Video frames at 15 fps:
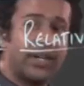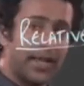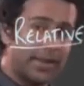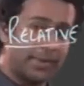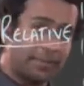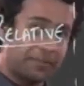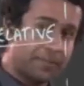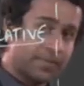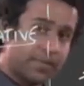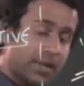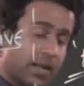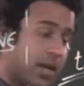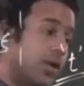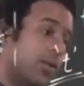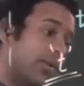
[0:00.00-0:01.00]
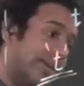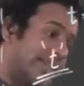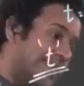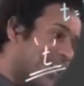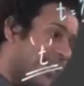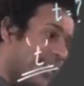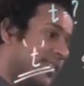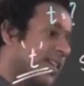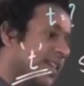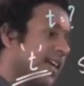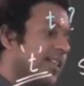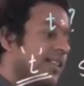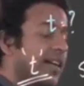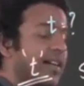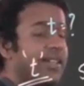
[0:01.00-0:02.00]
time, which is
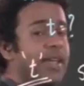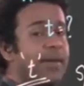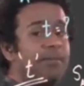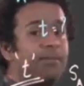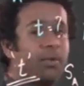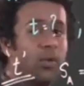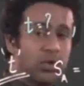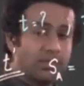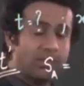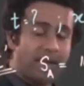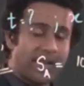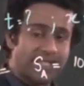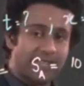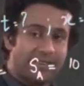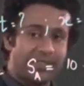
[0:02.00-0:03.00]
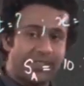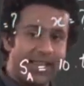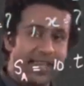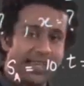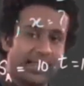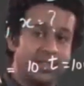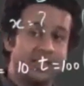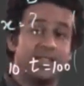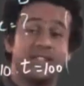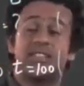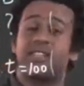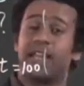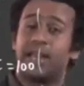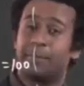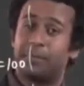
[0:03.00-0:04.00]
that they both must have taken the
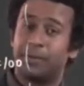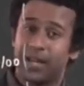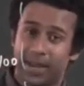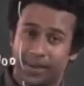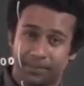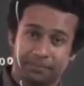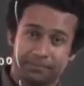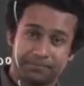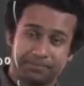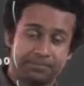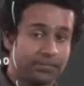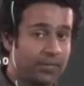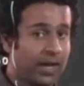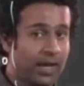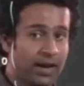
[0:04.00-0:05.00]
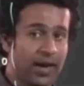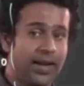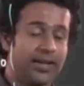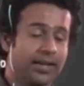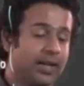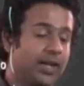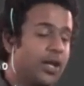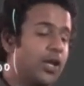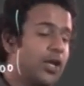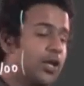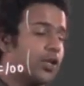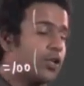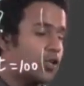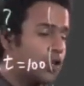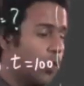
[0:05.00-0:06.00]
same time, right?
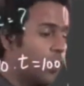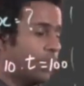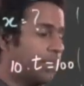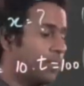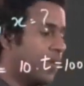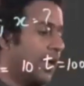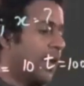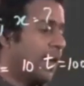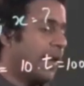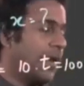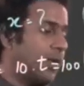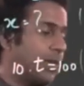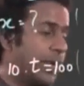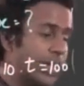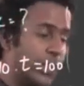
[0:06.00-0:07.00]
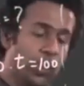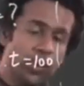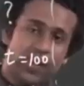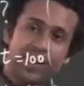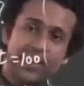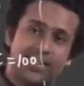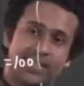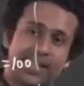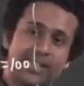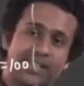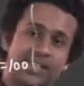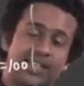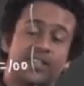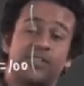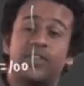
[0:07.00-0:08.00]
So, we know the
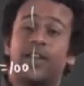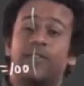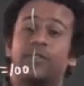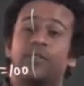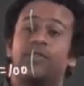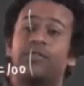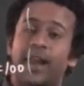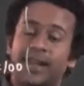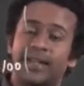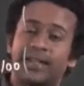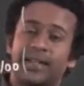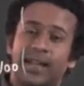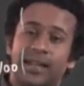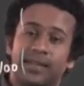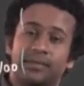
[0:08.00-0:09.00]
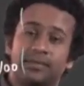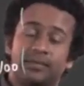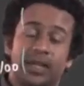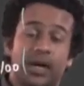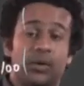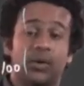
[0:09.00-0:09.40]
distances, we have to find time. How